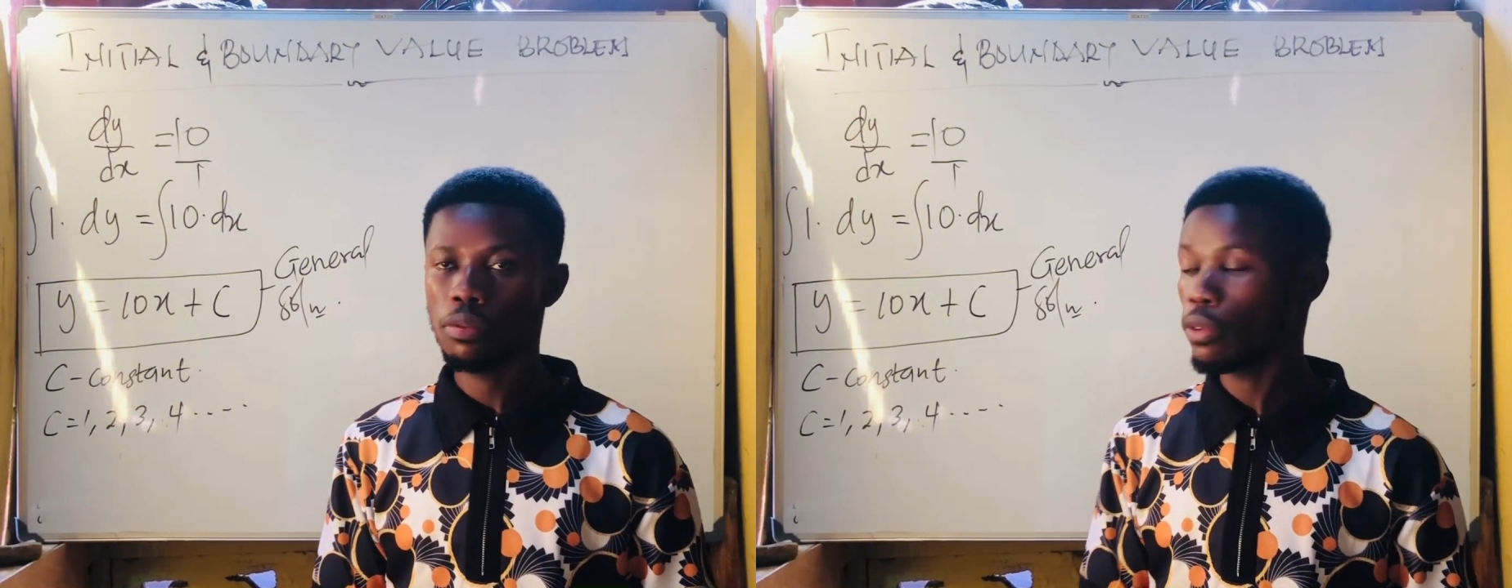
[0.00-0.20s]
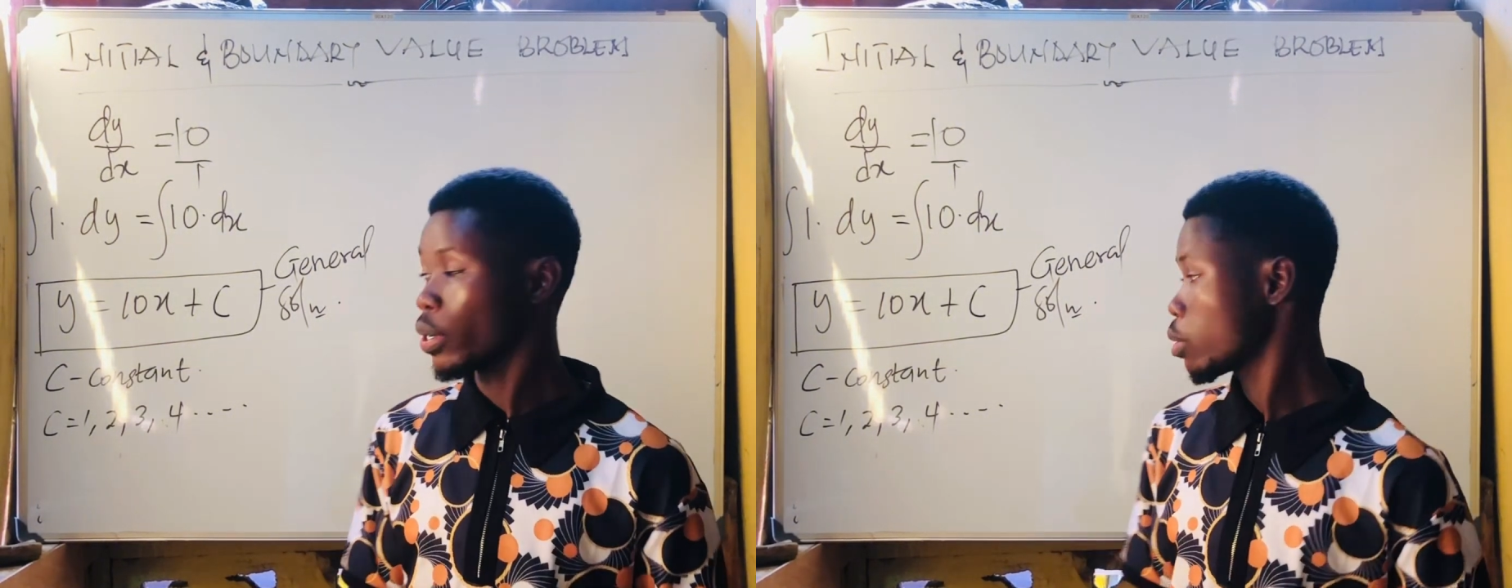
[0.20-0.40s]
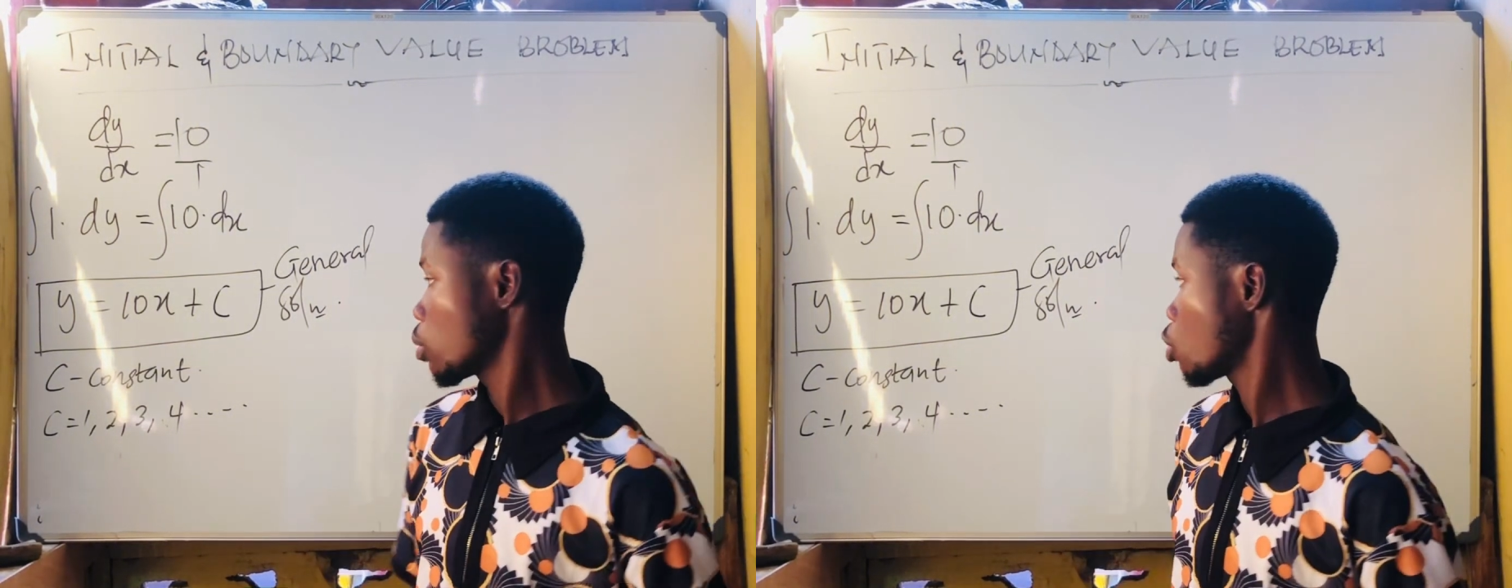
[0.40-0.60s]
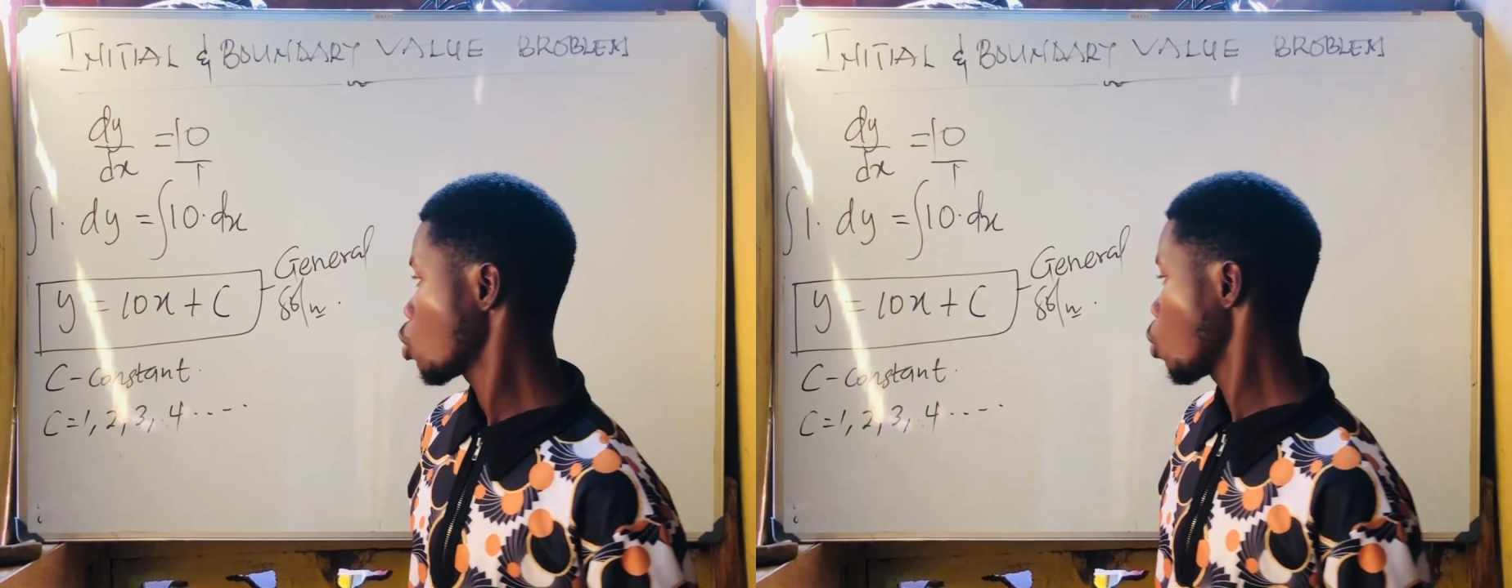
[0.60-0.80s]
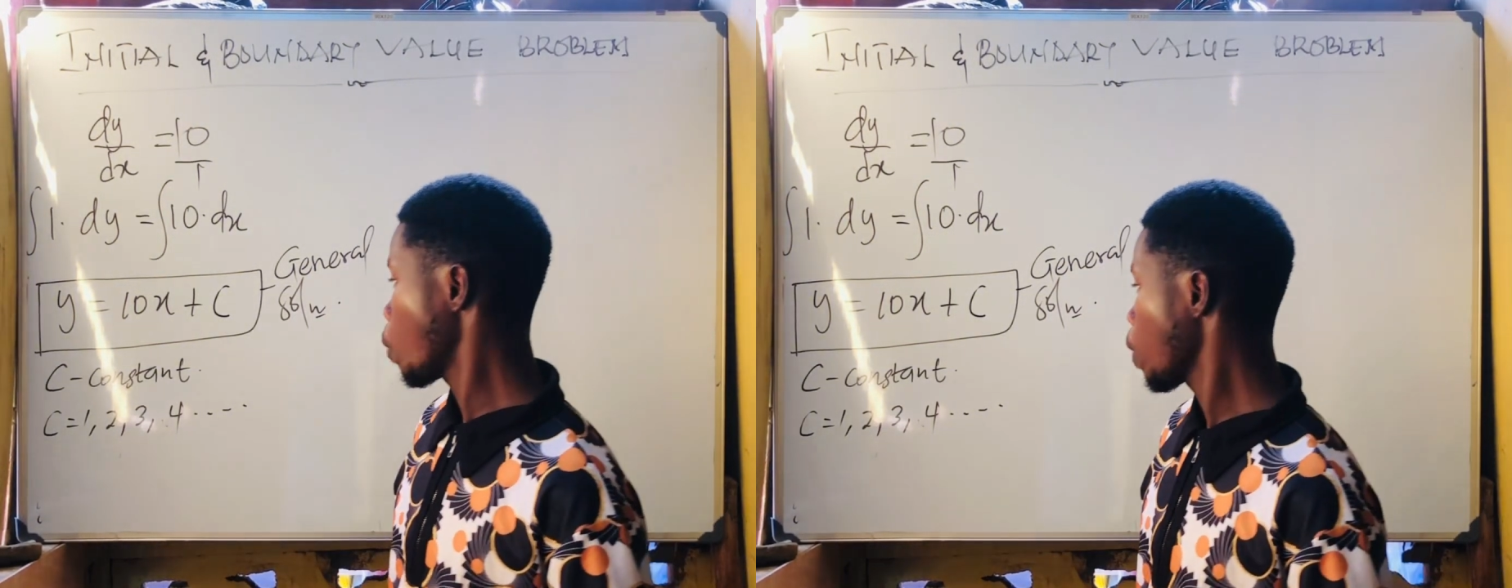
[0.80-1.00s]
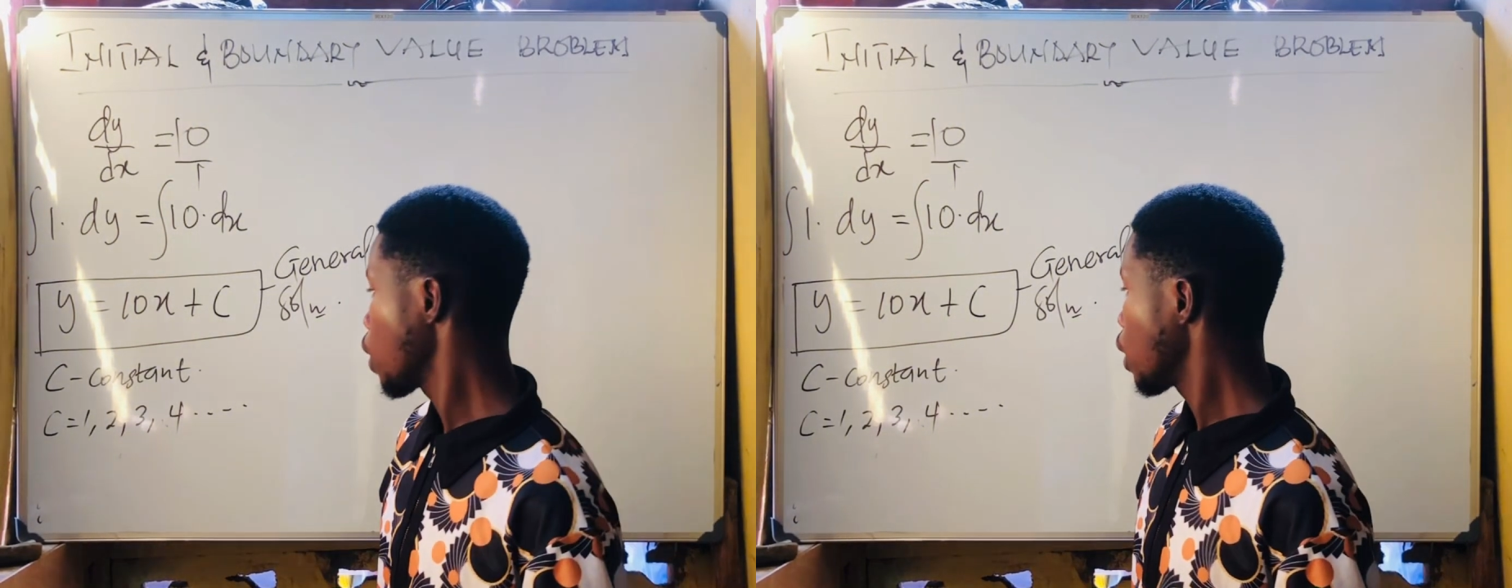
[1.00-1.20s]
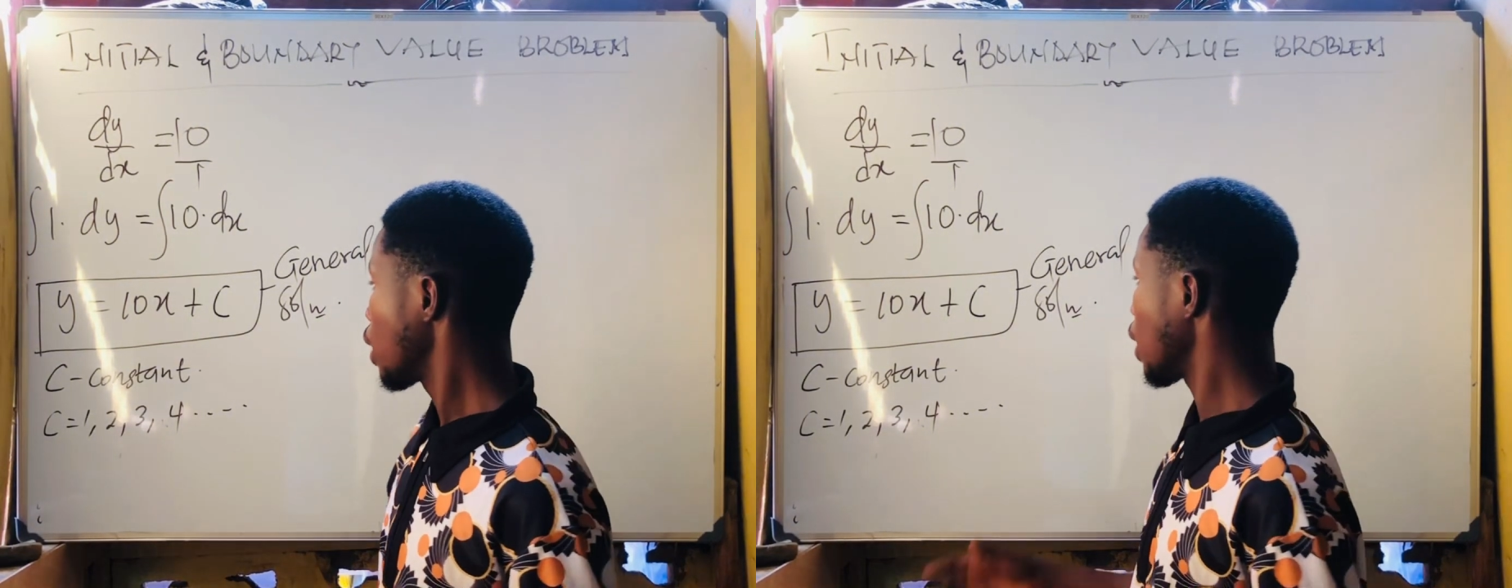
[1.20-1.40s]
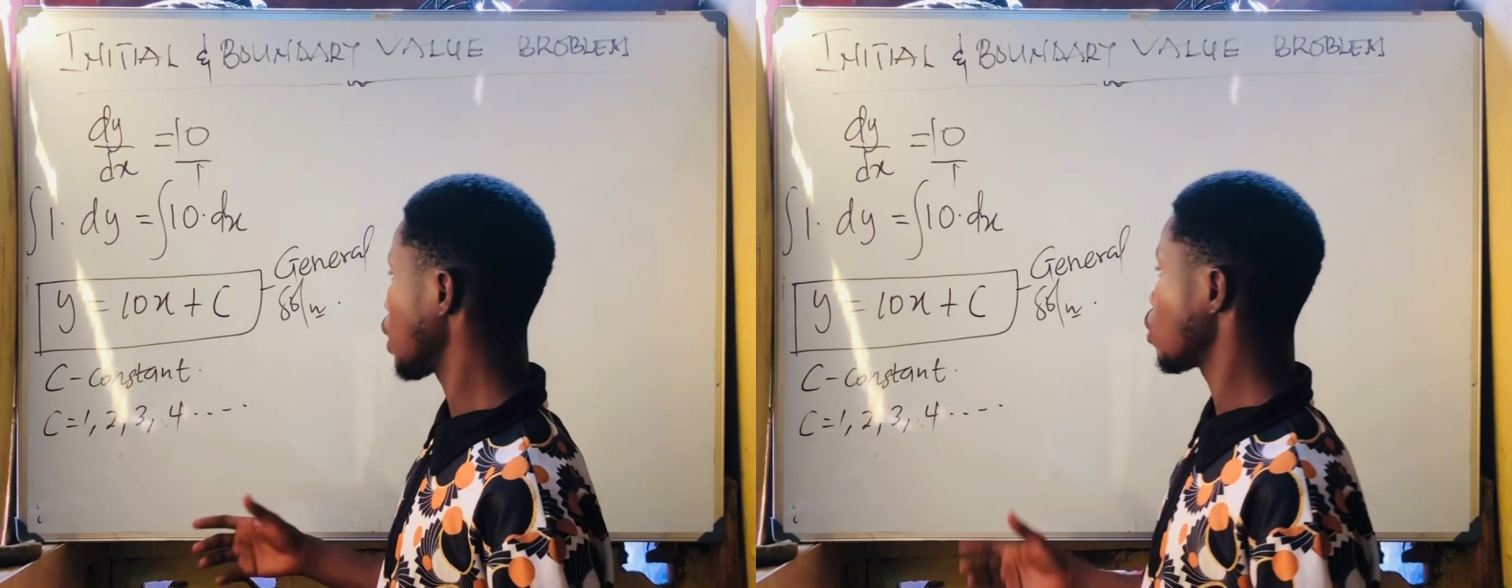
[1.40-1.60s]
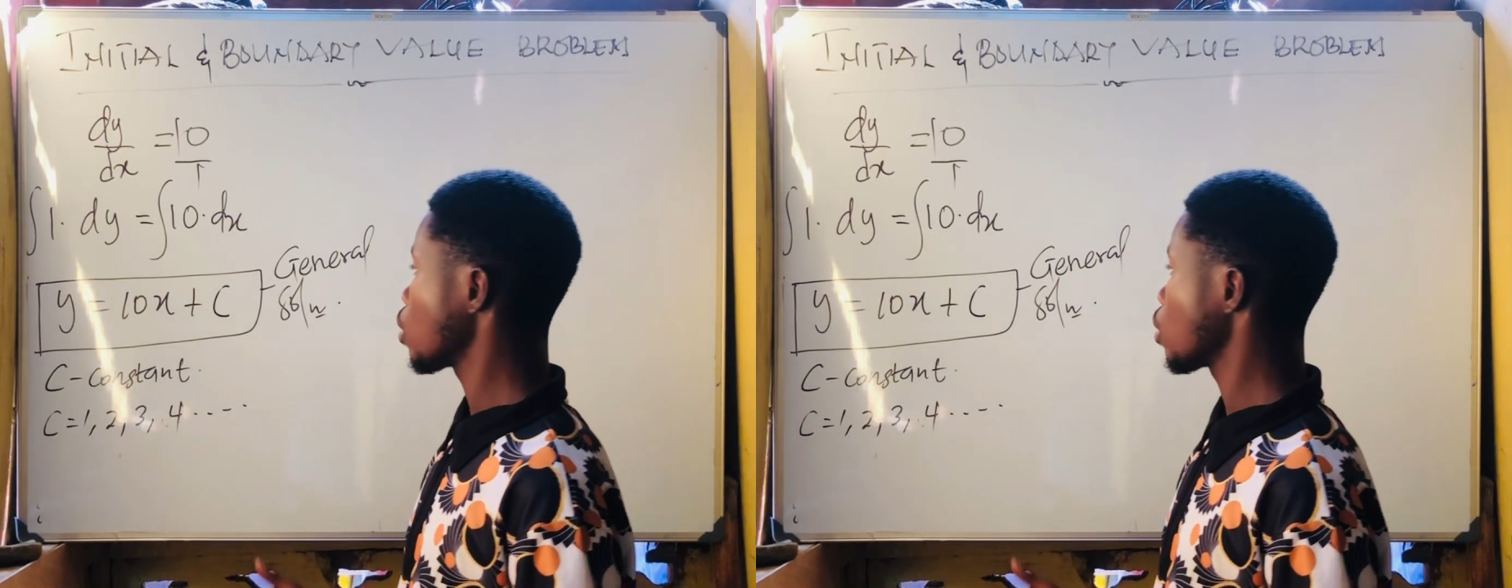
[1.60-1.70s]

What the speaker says: Very good. So let's